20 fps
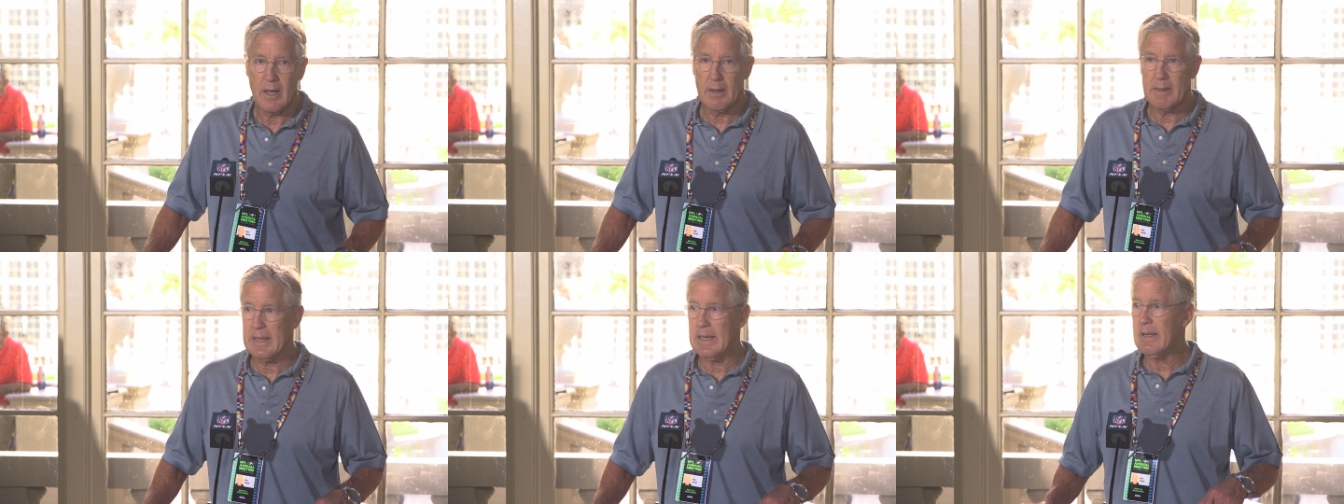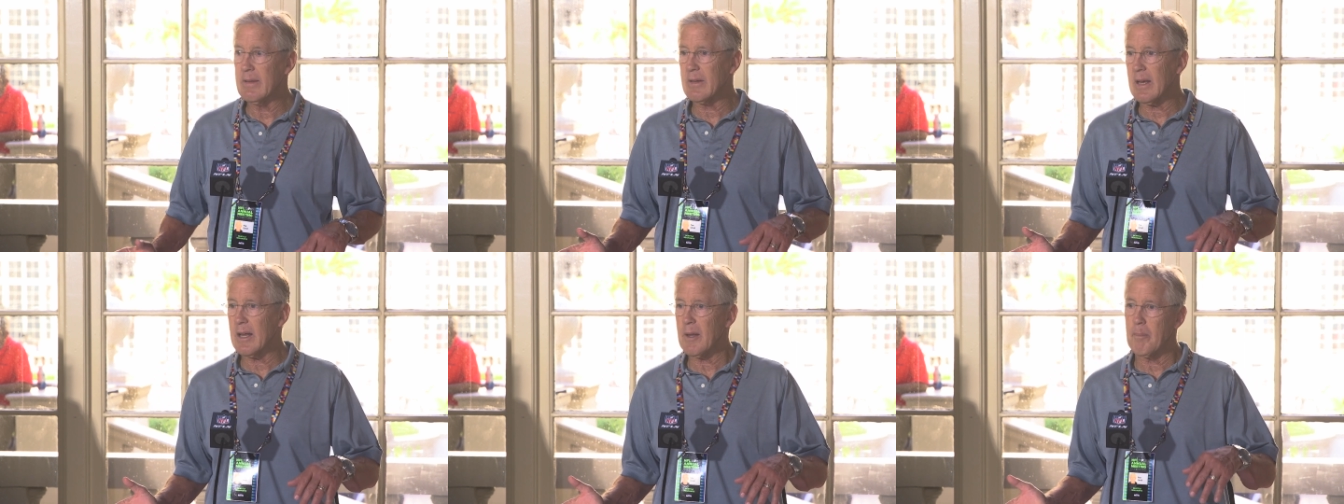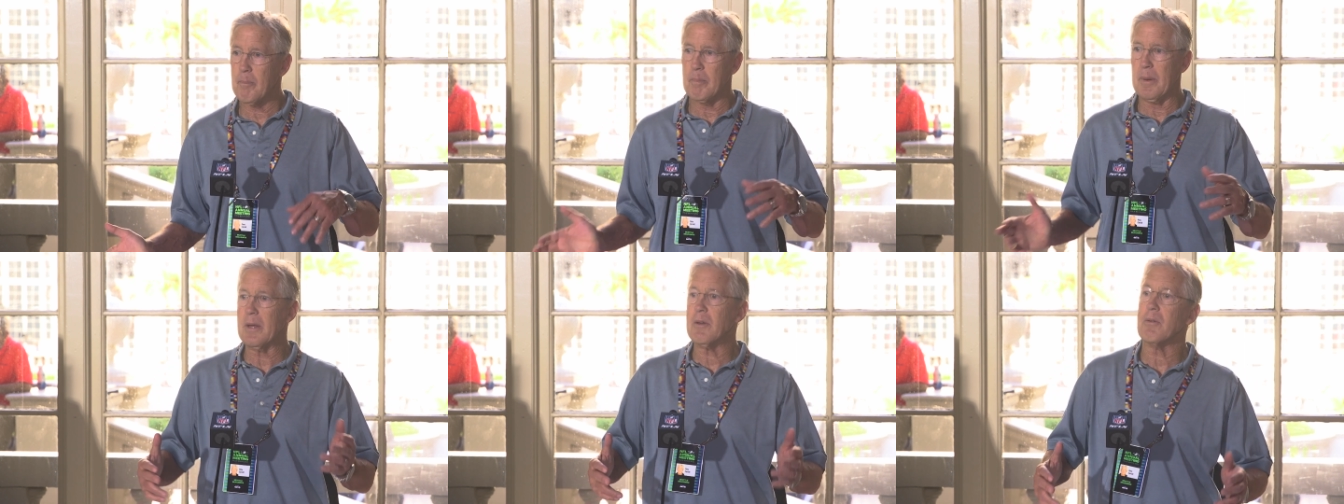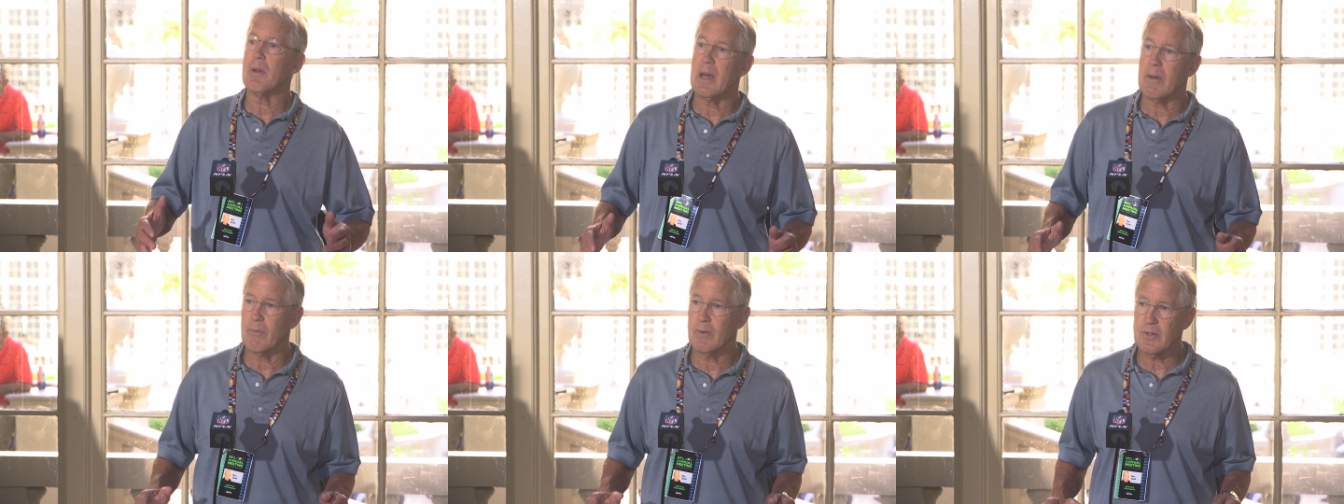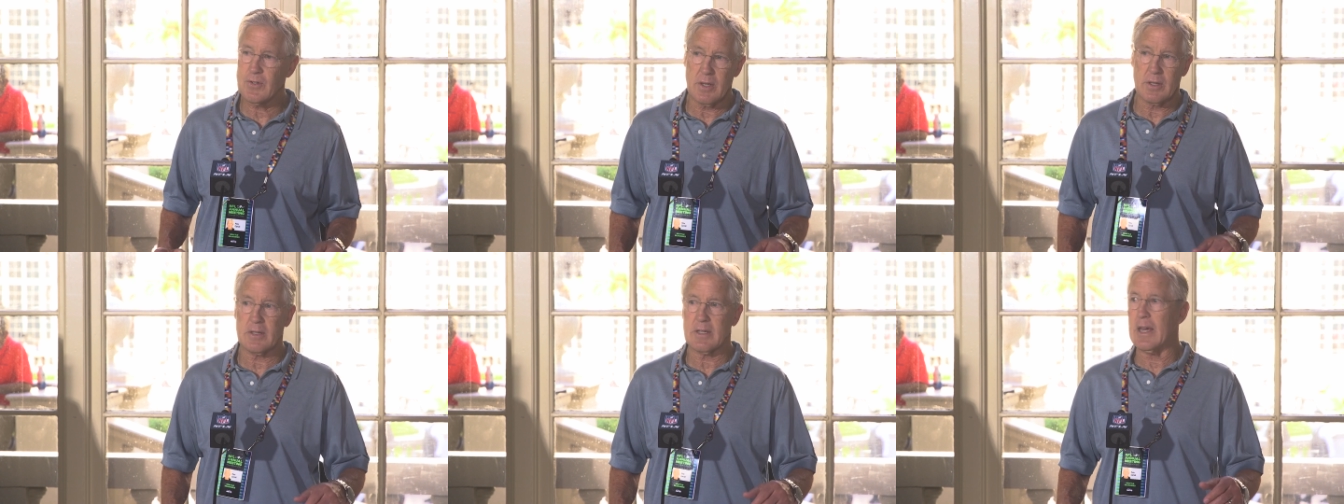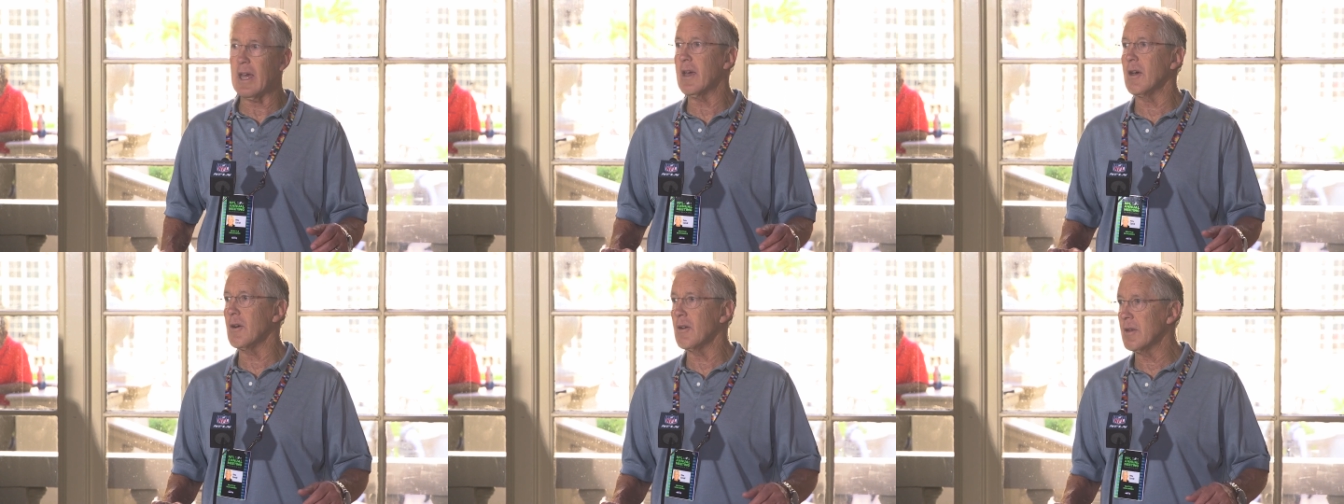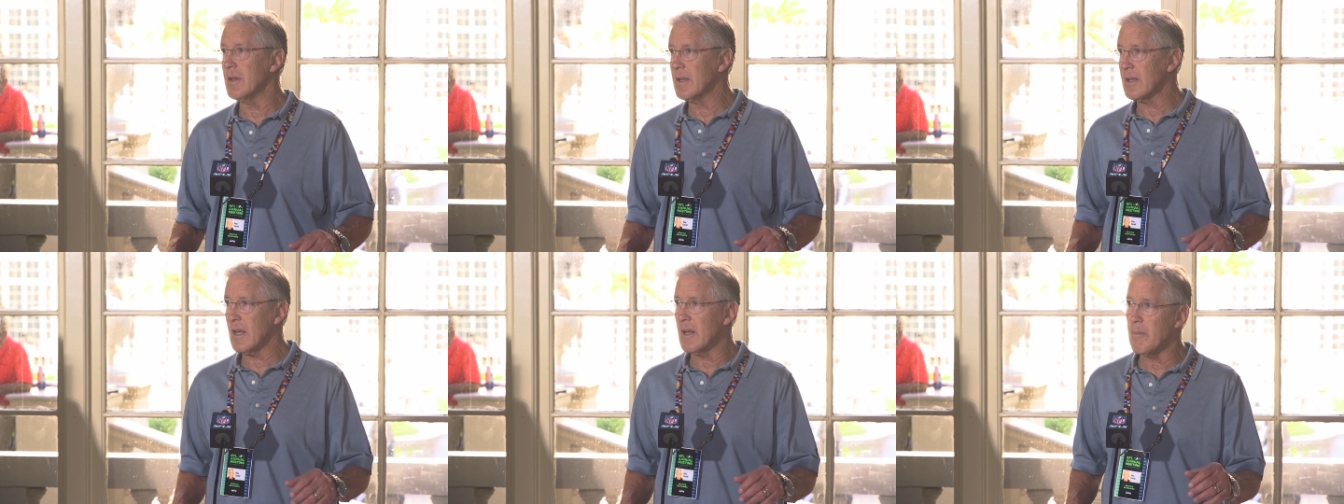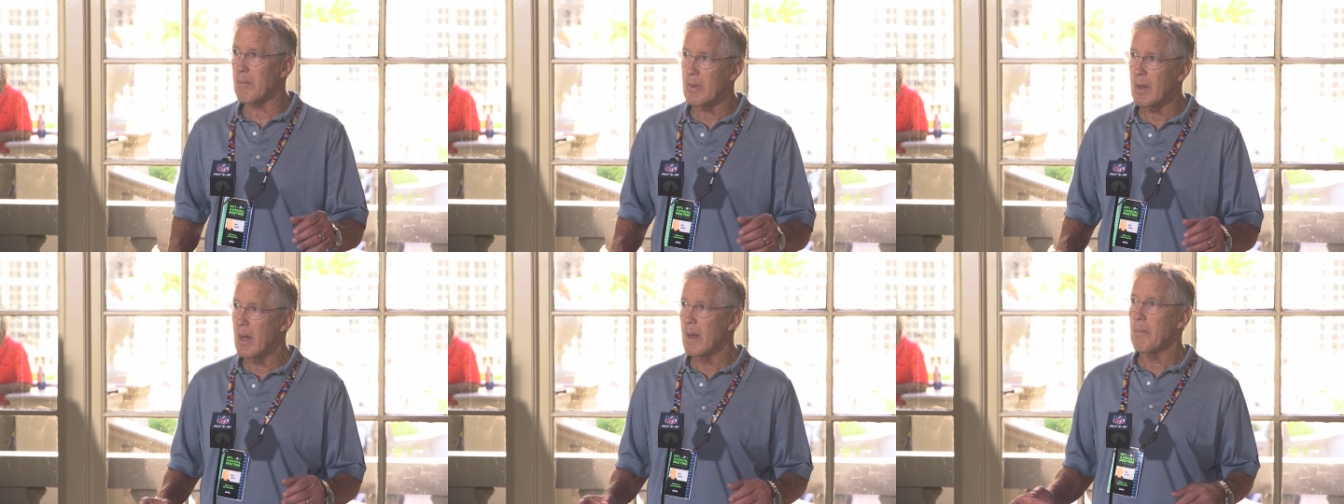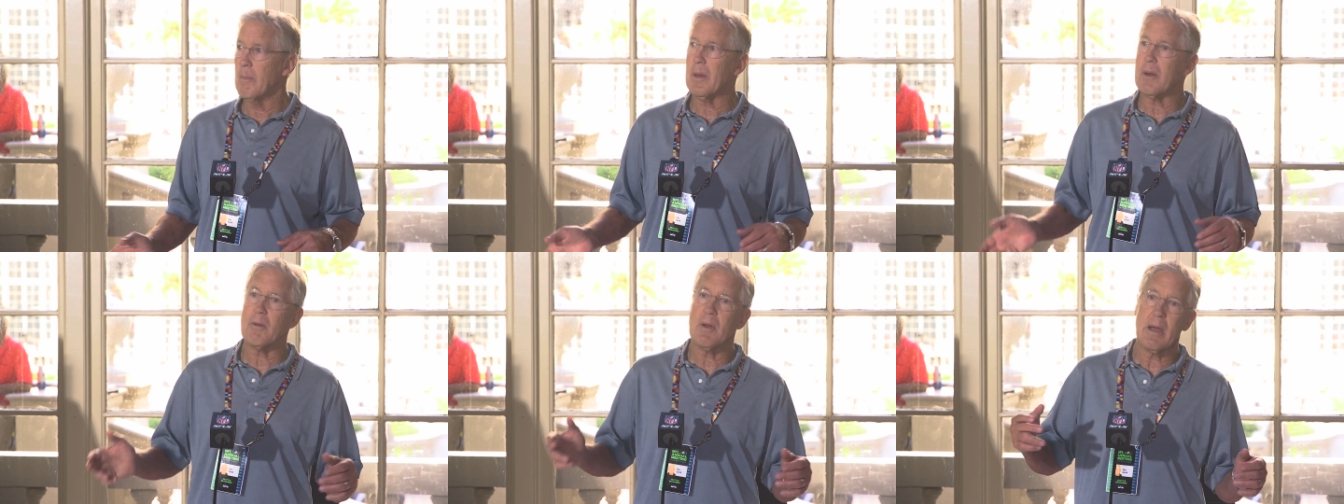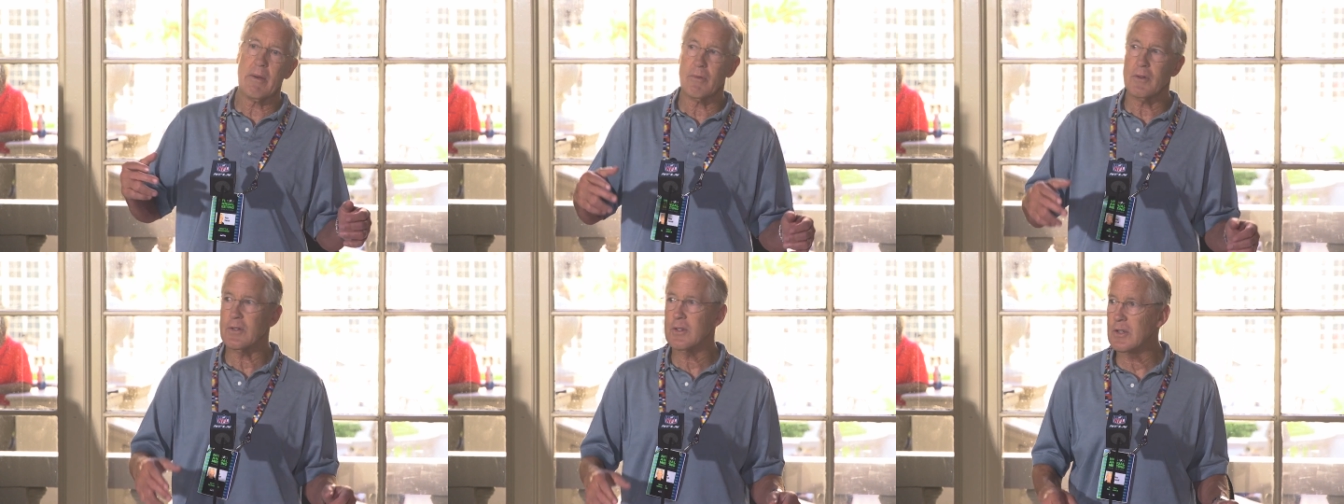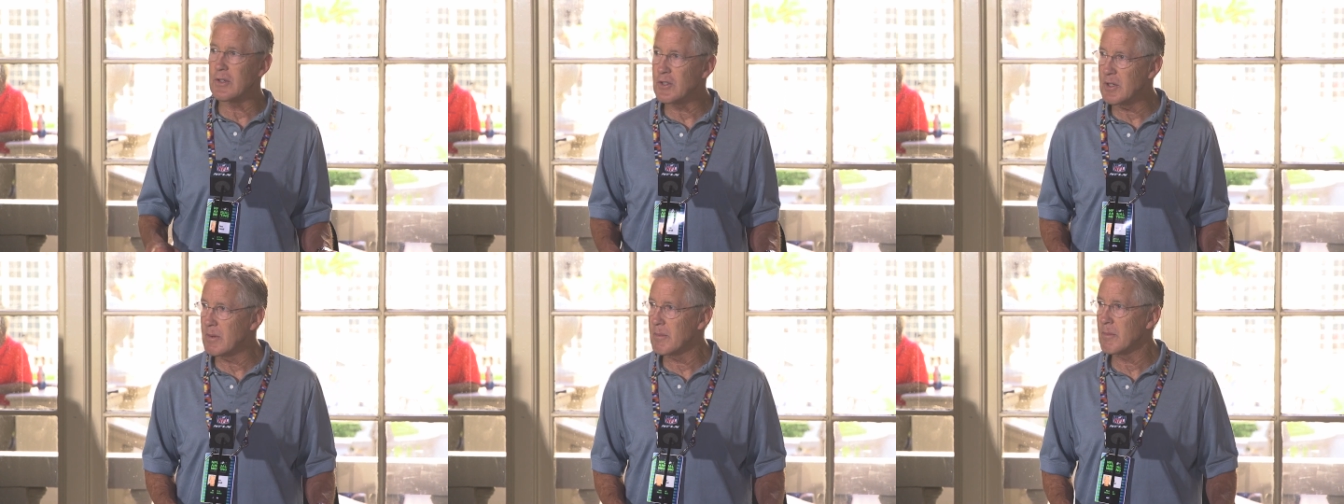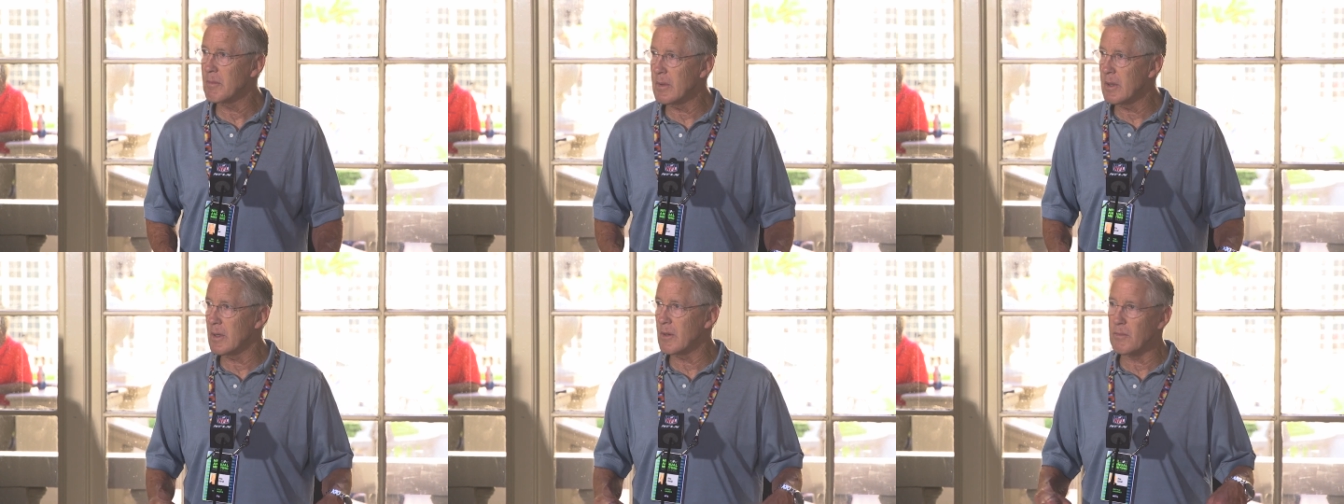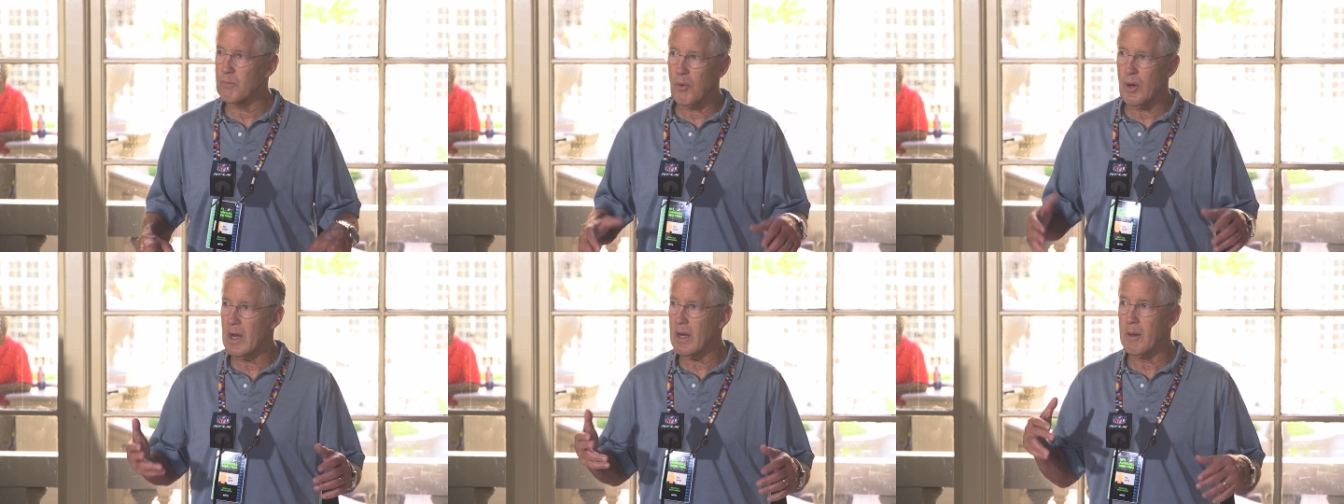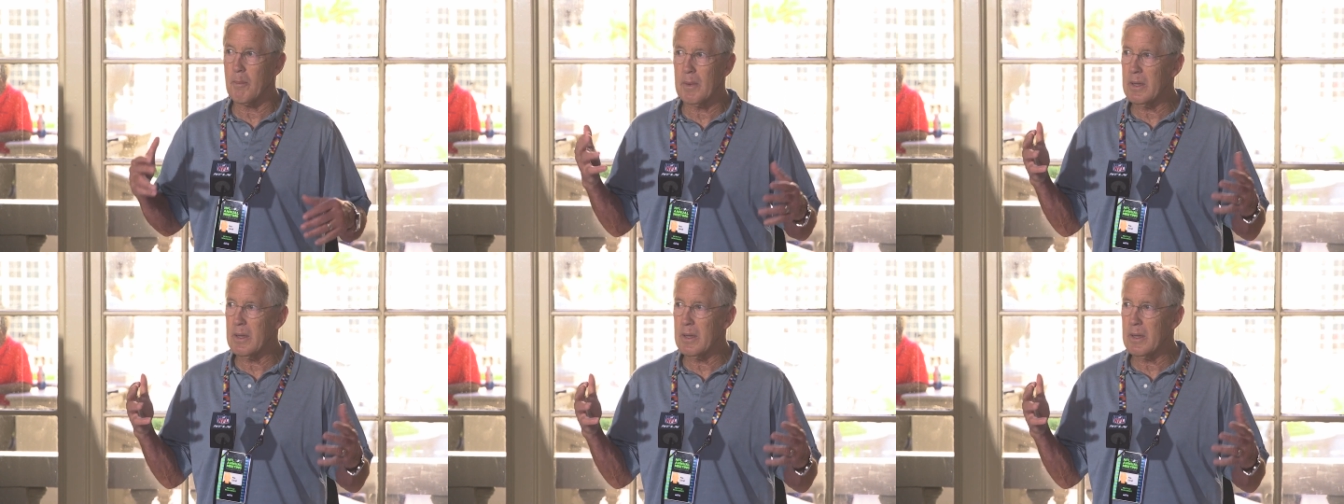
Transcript: and he's got a better average than Gale, and he's got a better average than Jim you know, Brown.